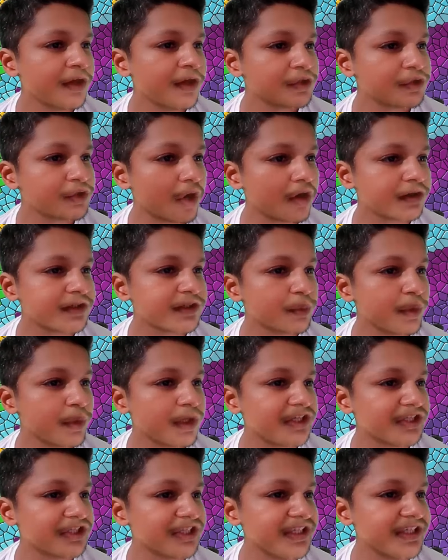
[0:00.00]
shots
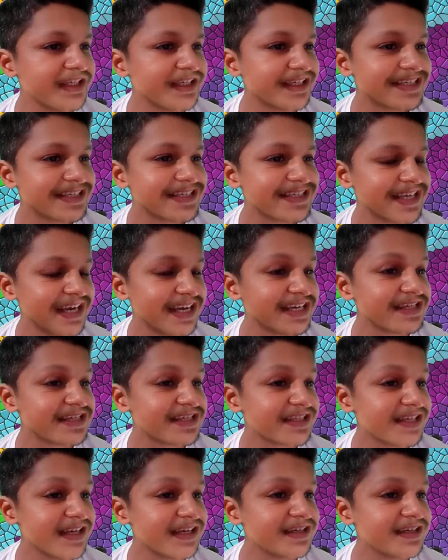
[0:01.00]
where she says
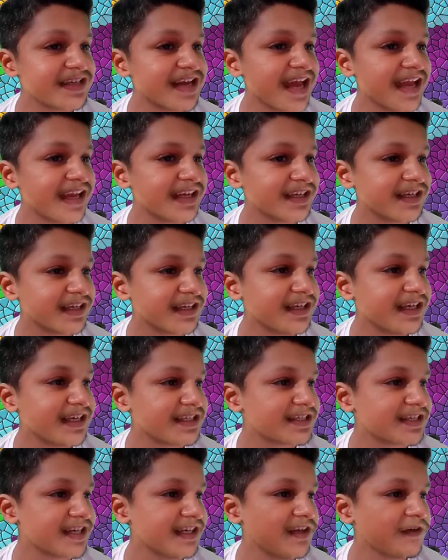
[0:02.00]
things like,
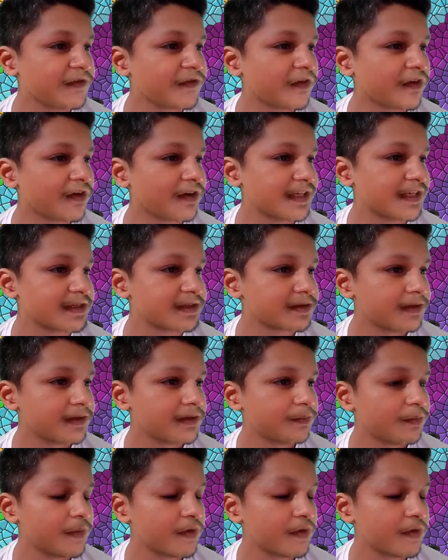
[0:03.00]
get ready for this,